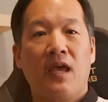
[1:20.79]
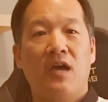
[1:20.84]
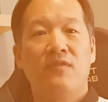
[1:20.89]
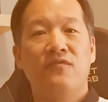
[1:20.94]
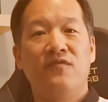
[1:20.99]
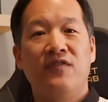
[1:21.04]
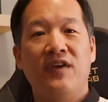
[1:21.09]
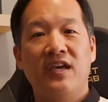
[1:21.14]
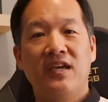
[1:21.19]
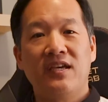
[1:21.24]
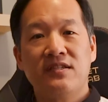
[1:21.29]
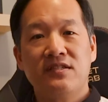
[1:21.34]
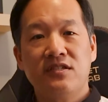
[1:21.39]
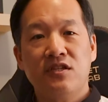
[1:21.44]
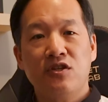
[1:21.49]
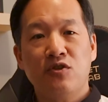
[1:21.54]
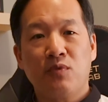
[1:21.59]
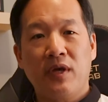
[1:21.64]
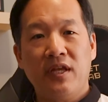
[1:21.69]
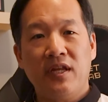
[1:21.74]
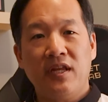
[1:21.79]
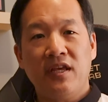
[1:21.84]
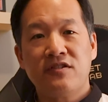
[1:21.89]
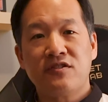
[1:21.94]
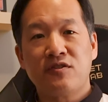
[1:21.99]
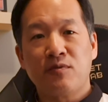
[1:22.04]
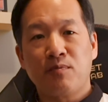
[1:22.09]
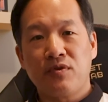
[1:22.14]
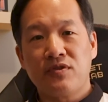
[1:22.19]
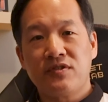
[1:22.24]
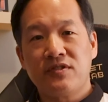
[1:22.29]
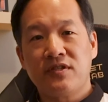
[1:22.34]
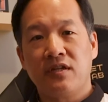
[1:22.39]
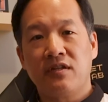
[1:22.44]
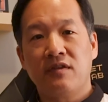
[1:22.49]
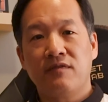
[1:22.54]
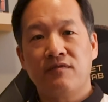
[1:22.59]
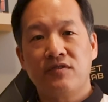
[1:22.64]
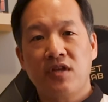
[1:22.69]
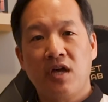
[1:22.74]
A vacancy rate is the percent
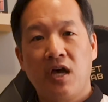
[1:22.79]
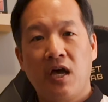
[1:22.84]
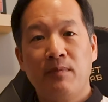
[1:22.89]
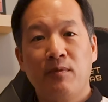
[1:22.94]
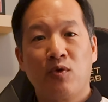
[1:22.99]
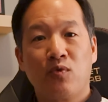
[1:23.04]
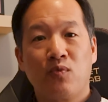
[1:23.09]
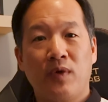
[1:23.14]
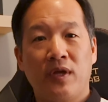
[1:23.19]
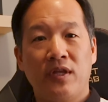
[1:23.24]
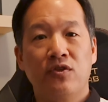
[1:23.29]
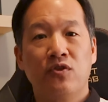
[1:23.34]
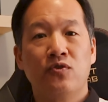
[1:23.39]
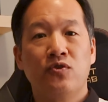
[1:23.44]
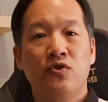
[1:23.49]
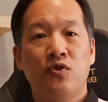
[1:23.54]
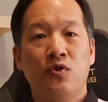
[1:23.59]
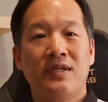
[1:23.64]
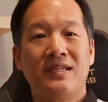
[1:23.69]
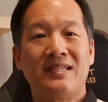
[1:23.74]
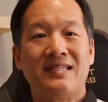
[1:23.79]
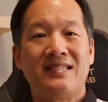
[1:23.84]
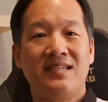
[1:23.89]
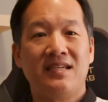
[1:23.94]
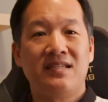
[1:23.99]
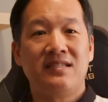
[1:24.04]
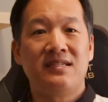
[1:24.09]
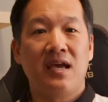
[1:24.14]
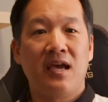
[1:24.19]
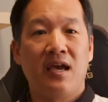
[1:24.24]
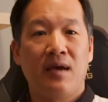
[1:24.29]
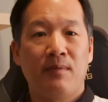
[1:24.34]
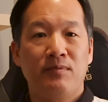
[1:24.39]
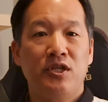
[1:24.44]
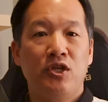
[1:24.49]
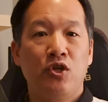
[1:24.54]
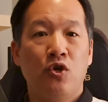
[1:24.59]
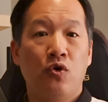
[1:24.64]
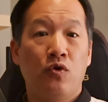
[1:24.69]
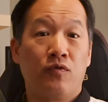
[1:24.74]
of time a rental unit sits empty
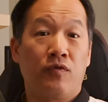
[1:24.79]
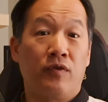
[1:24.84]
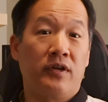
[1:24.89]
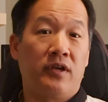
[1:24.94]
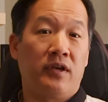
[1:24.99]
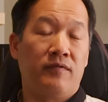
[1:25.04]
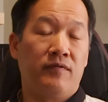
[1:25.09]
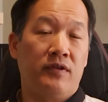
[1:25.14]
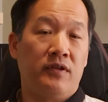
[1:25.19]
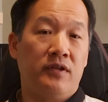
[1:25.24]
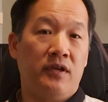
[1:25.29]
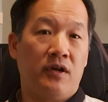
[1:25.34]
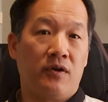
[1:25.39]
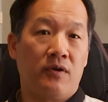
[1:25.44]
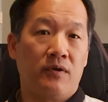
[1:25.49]
over a given year.